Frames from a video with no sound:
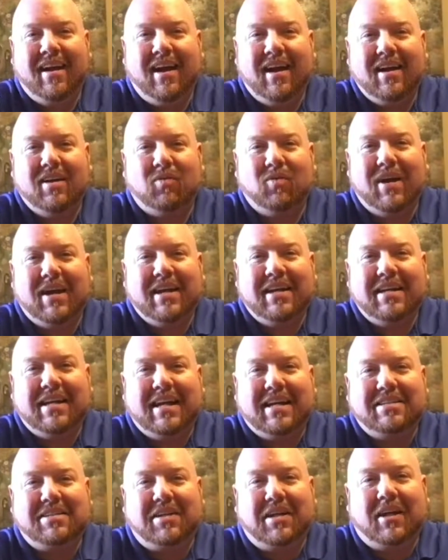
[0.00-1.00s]
Hi, Ryan
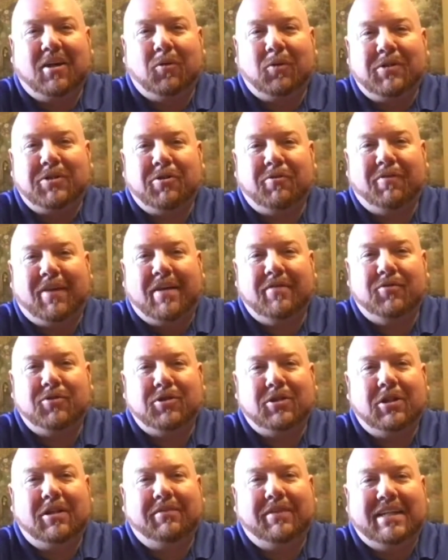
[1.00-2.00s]
Dotson here with
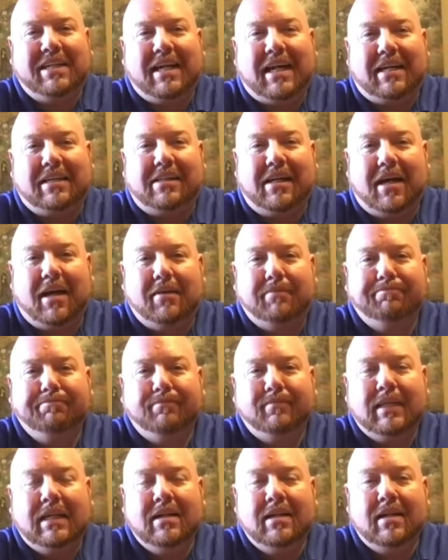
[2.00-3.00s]
SurvivalSullivan.com.
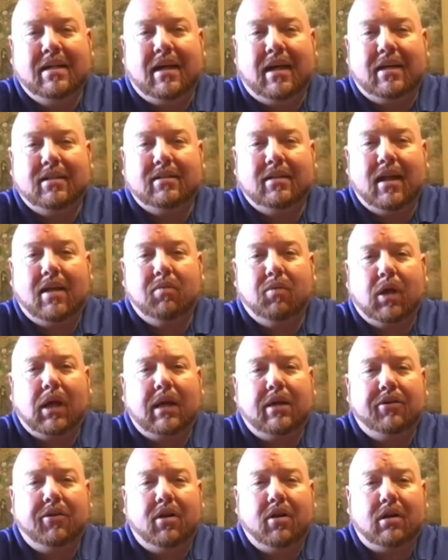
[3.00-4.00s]
Today we're
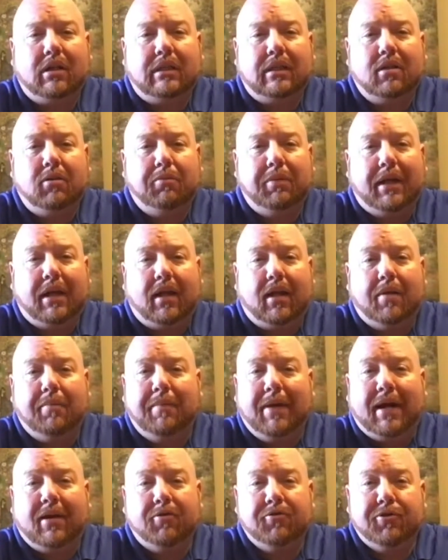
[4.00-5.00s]
going to talk a little bit
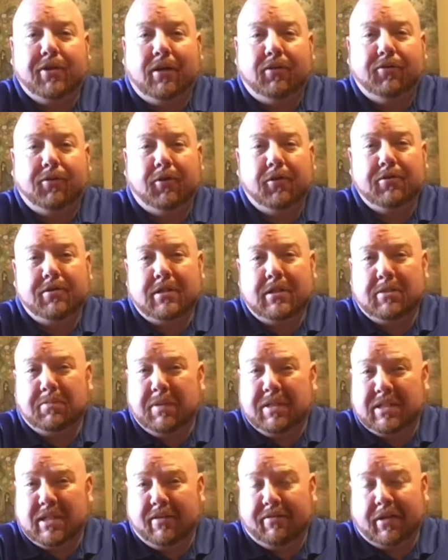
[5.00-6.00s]
about shelters and
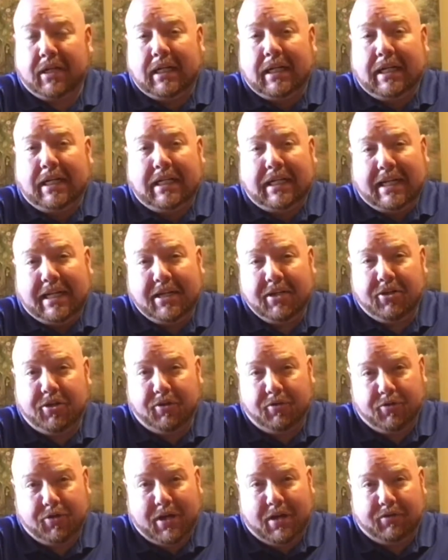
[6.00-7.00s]
specifically
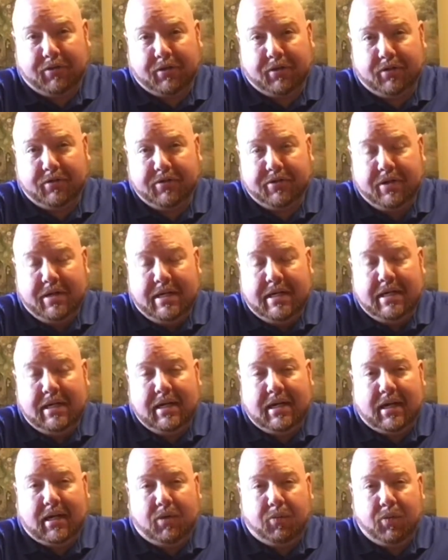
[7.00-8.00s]
lean-to shelters.
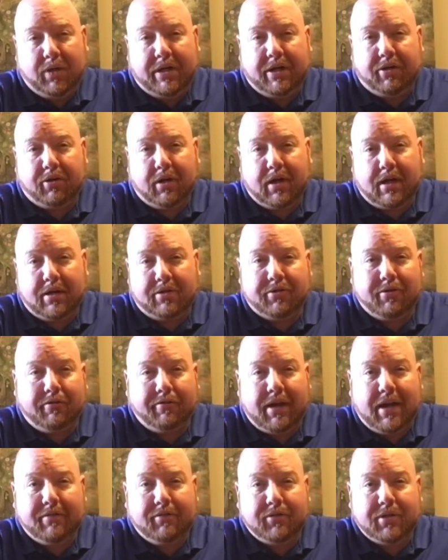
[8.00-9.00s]
When you're in a
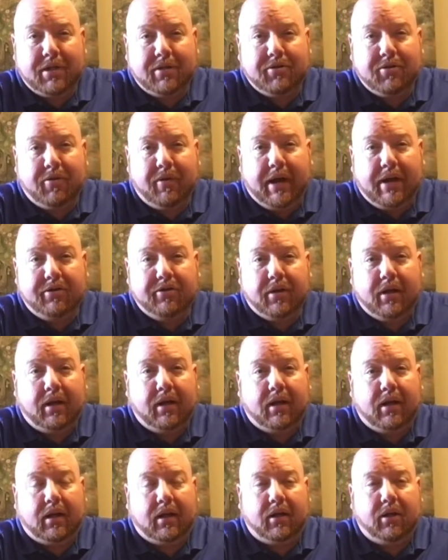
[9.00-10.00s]
survival
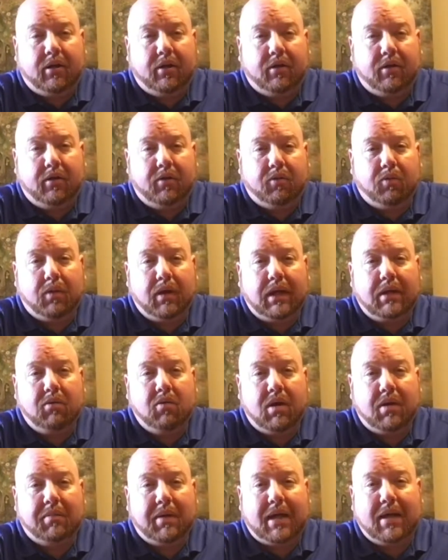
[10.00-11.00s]
situation, you really
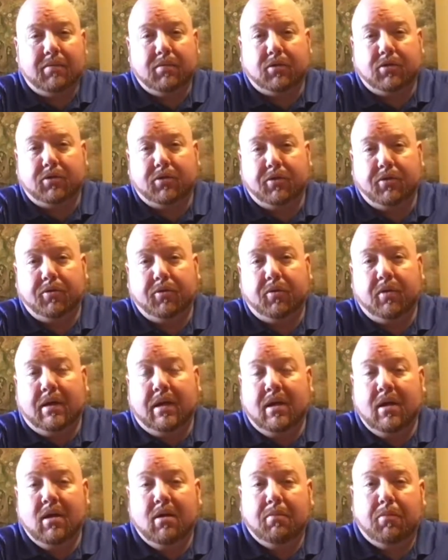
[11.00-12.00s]
want to be able to
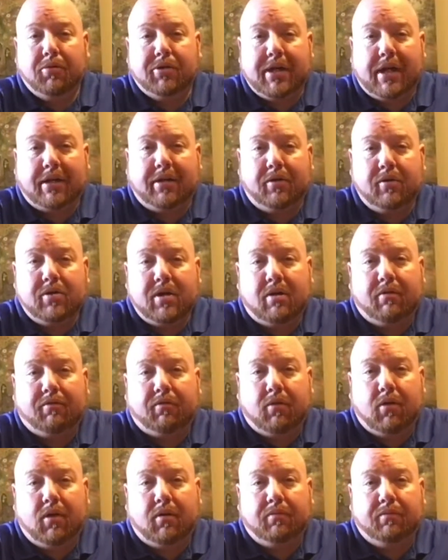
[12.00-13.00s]
protect yourself
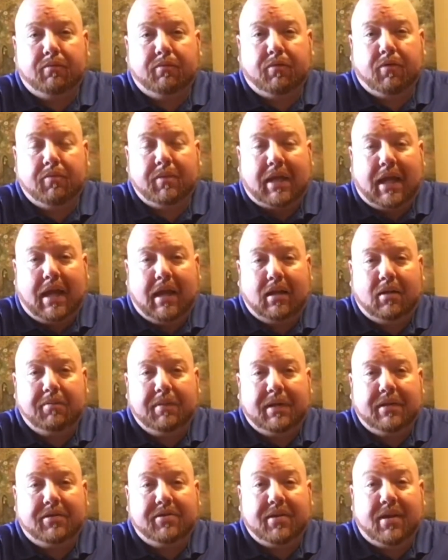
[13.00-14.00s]
from the
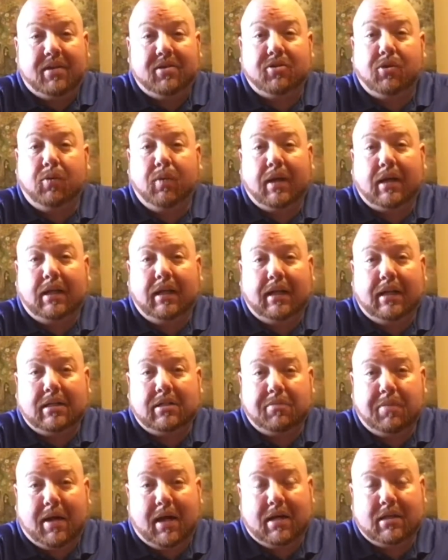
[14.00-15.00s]
elements as quickly as
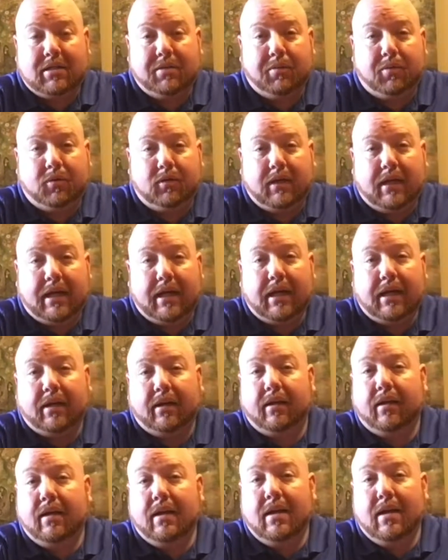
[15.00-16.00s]
possible.
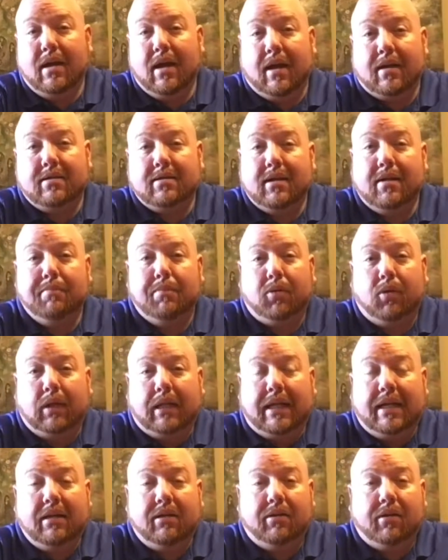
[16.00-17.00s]
And a simple
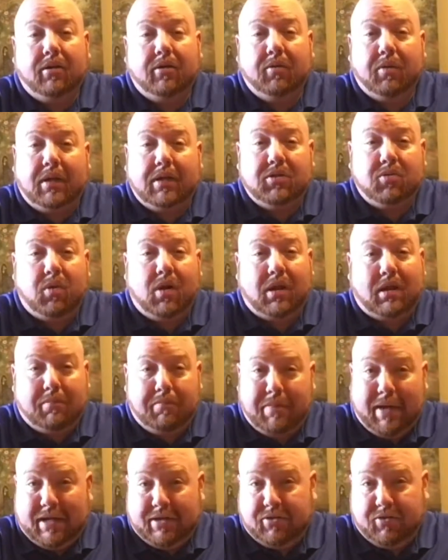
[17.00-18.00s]
lean-to is one of the
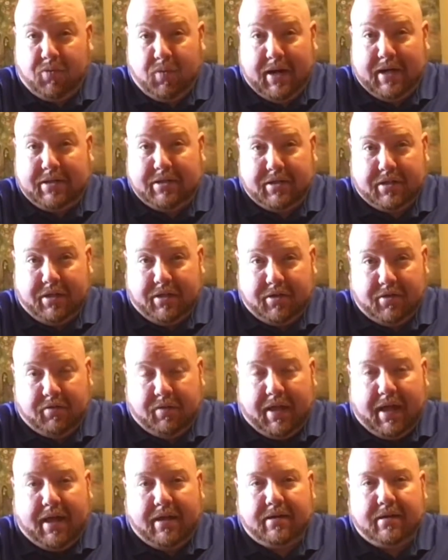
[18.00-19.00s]
best ways to do
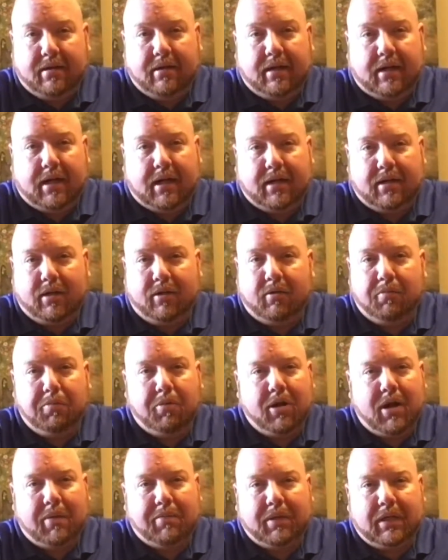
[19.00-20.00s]
that. You can
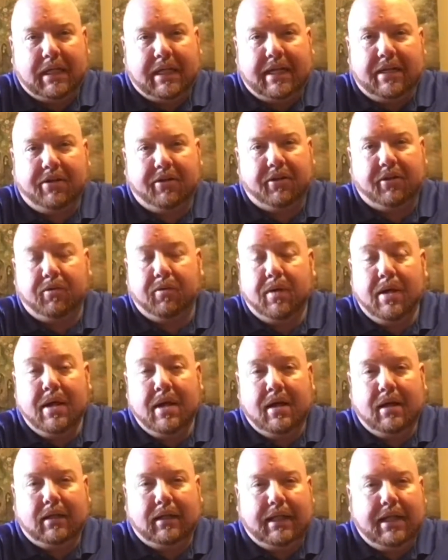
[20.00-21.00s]
put up a lean-to
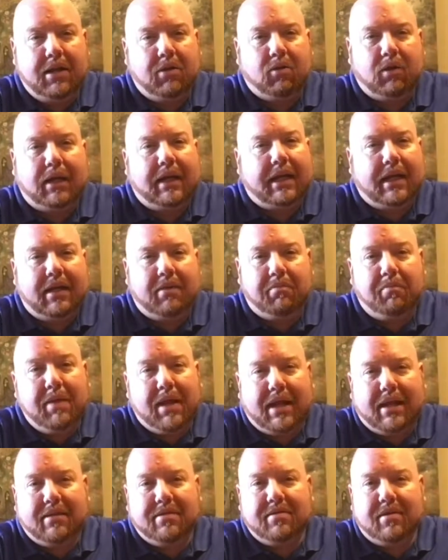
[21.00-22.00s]
literally in
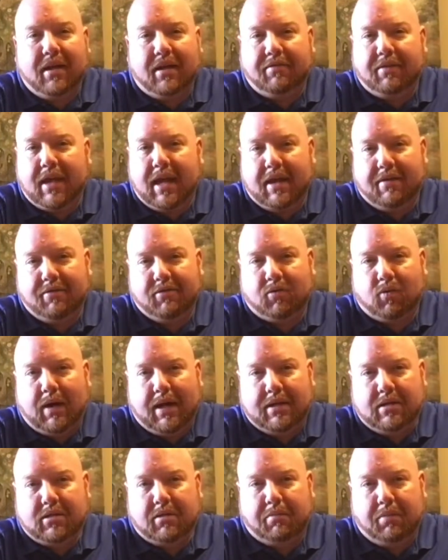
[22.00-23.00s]
minutes if you have the
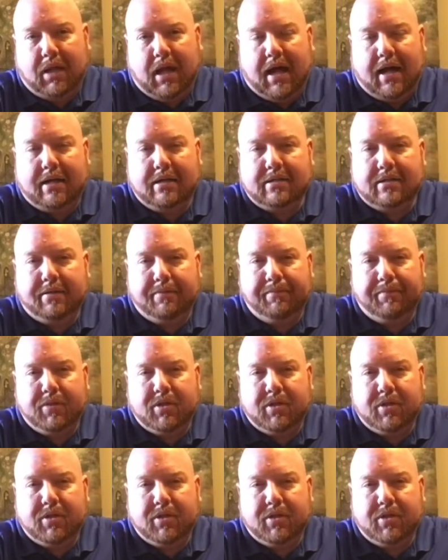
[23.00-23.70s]
right supplies.